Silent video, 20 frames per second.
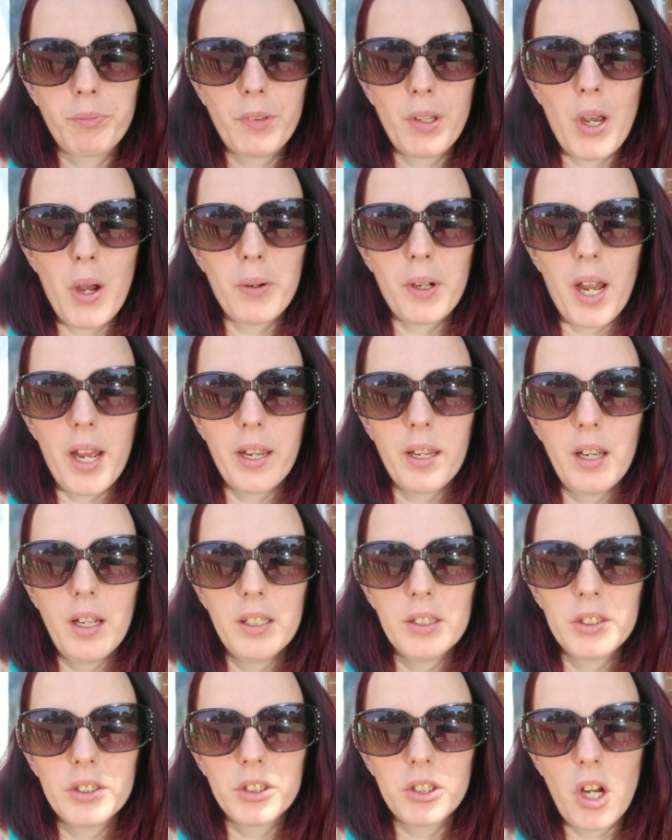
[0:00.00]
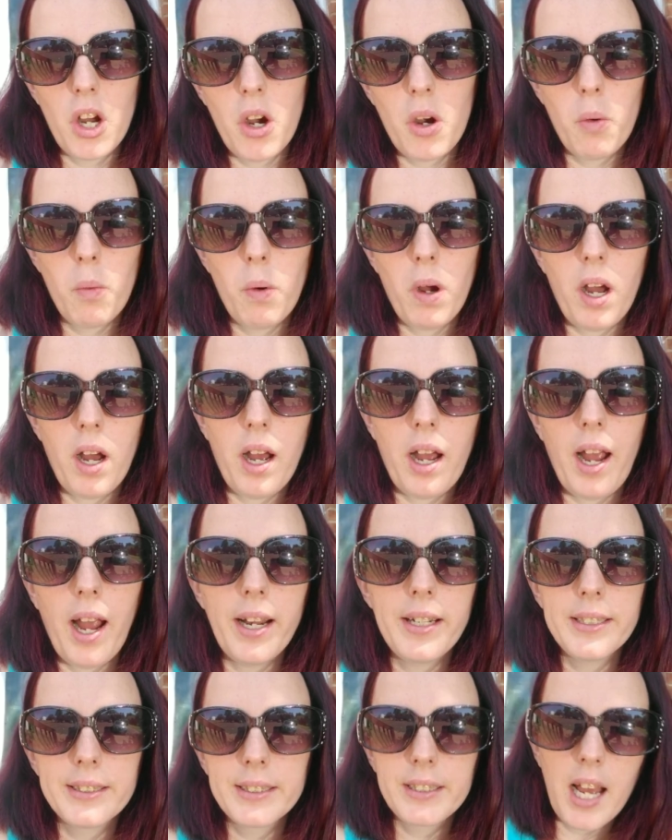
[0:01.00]
Okay, so I
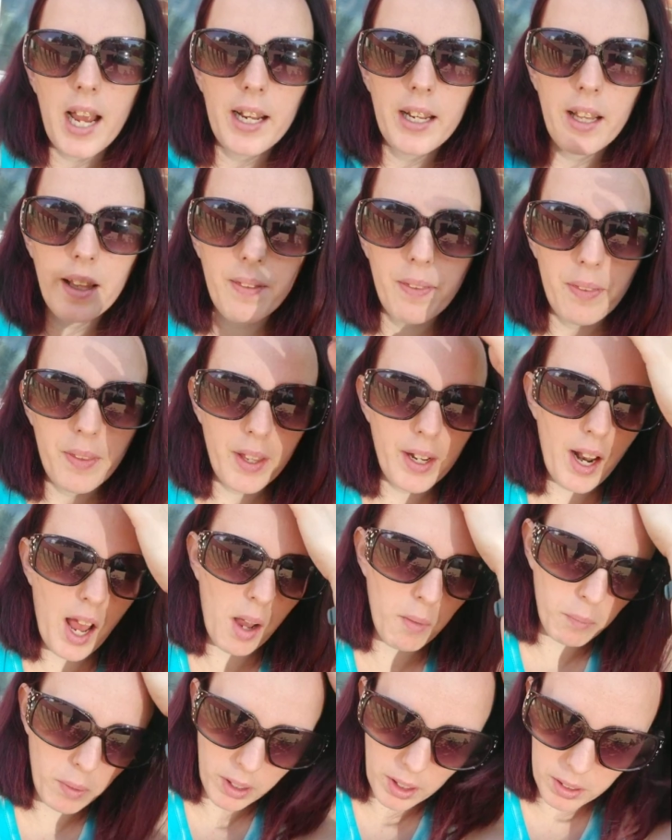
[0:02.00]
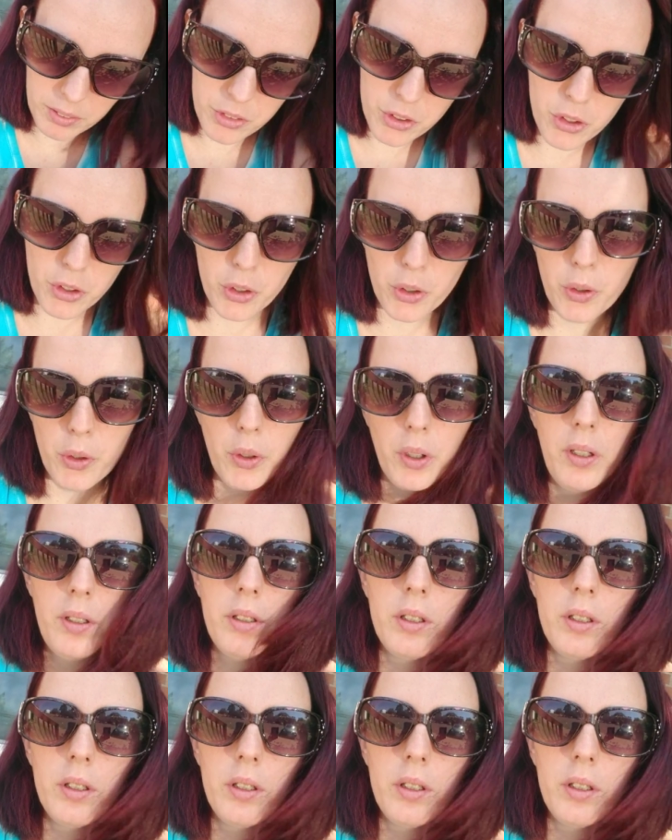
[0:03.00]
decided that I wanted to